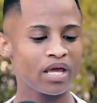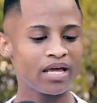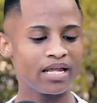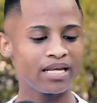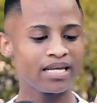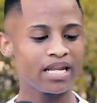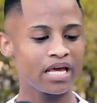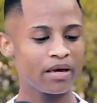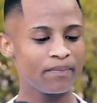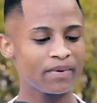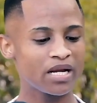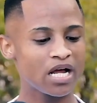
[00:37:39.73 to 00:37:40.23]

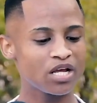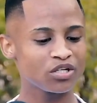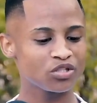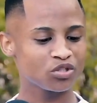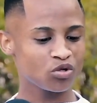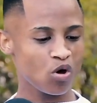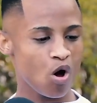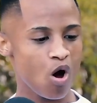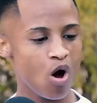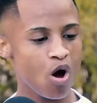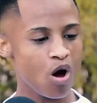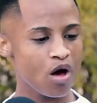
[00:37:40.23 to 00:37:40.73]
Nicki Minaj
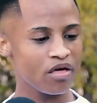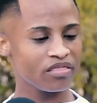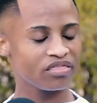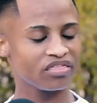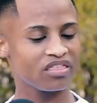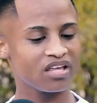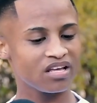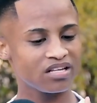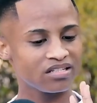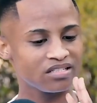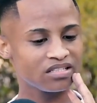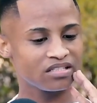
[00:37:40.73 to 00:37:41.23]
saw
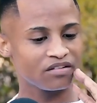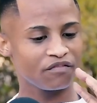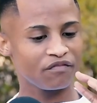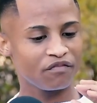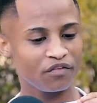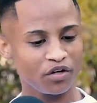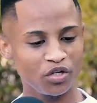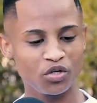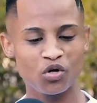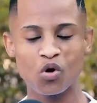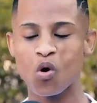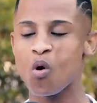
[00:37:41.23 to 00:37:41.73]
this
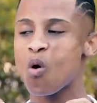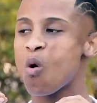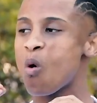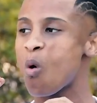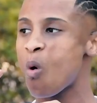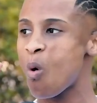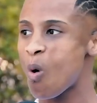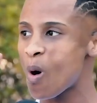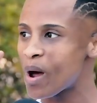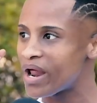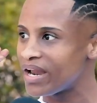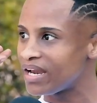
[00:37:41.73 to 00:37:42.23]
video
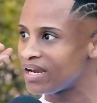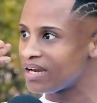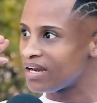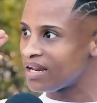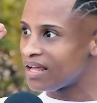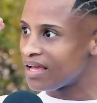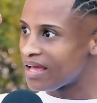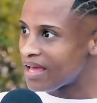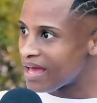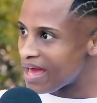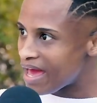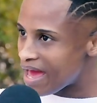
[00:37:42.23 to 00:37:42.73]
on
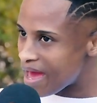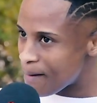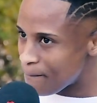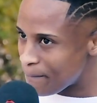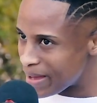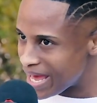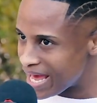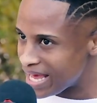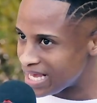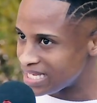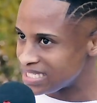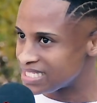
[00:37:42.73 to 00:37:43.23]
a
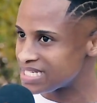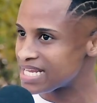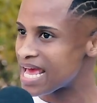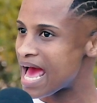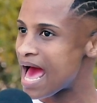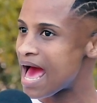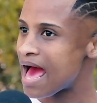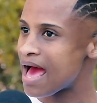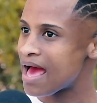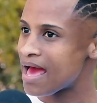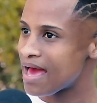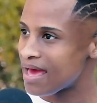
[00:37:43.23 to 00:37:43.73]
page,
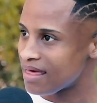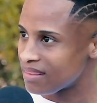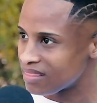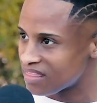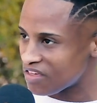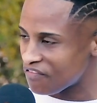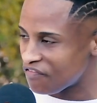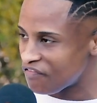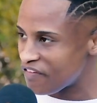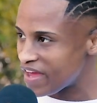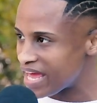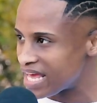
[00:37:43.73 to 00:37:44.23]
the
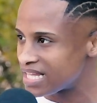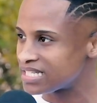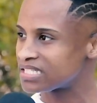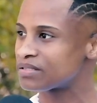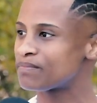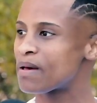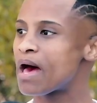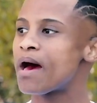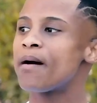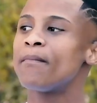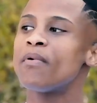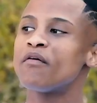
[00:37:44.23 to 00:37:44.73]
fans
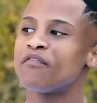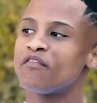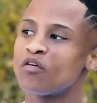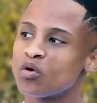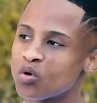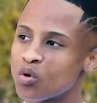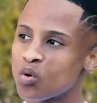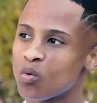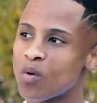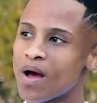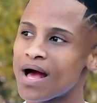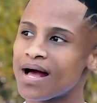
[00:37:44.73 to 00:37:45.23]
Baba
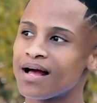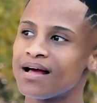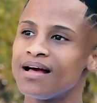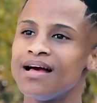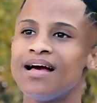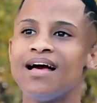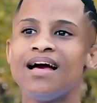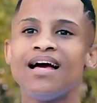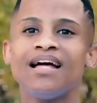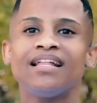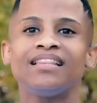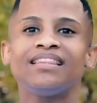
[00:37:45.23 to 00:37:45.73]
follower.
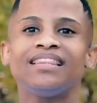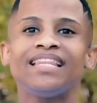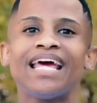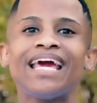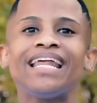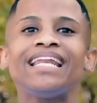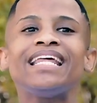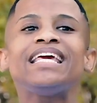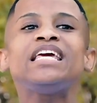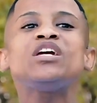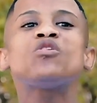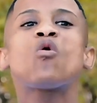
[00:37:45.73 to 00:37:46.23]
Then
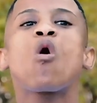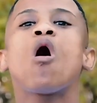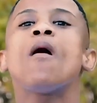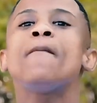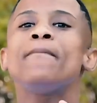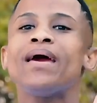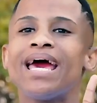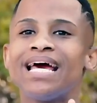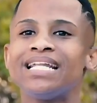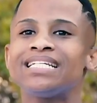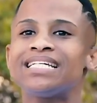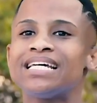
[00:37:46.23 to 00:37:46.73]
he
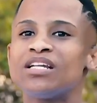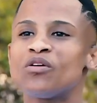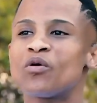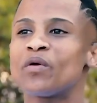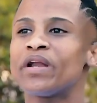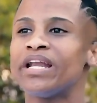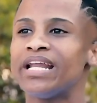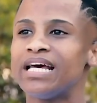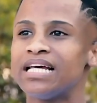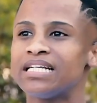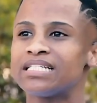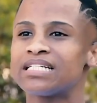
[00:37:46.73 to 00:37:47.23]
commented on
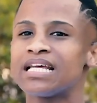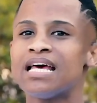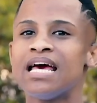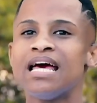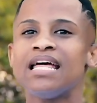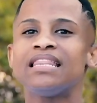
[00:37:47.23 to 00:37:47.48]
it.